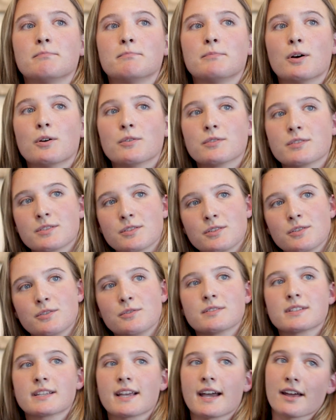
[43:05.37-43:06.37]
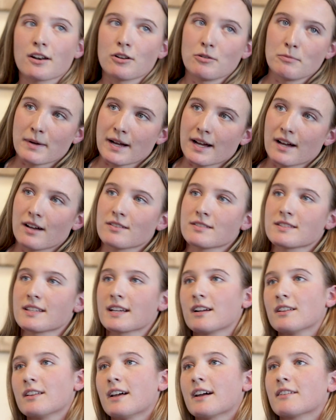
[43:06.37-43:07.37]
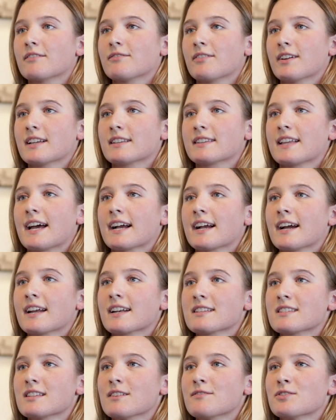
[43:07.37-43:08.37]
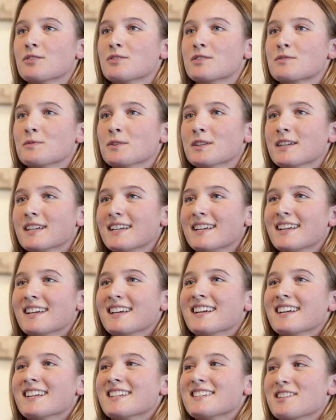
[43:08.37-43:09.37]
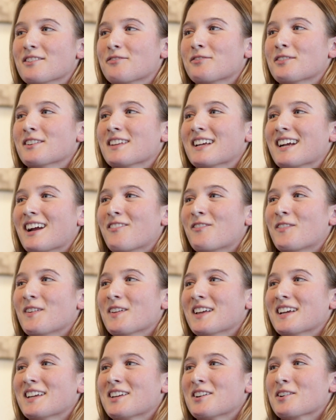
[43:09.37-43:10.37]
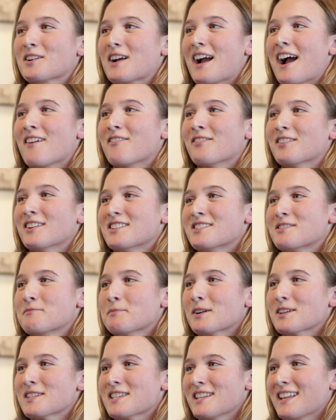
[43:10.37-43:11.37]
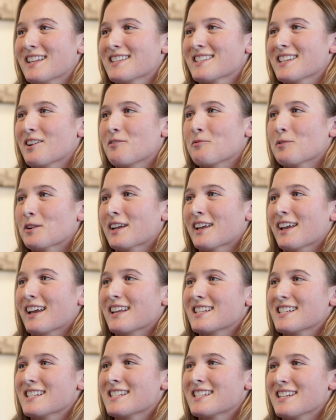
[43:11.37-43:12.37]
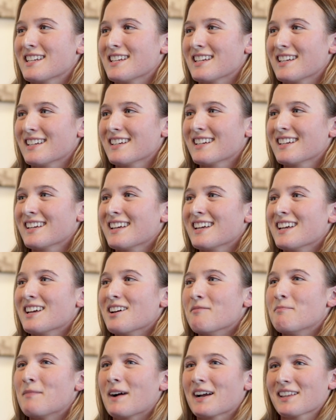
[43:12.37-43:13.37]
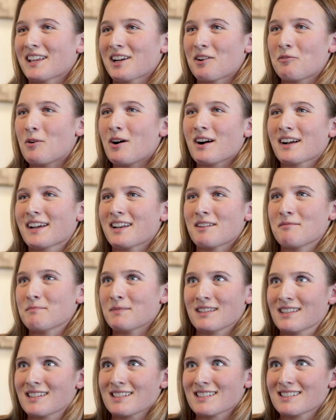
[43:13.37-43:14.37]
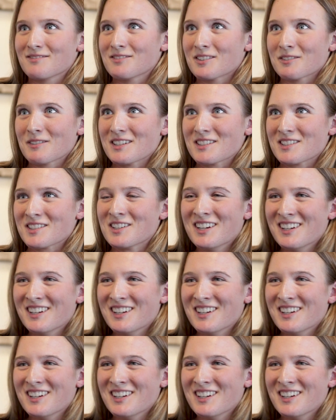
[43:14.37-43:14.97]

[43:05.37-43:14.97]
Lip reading: BOSUs, kettlebells, like a lot of like that kind of stuff. So it's really different. Like I feel like your average person that's like working at DTE might like walk in and be like, what do I do?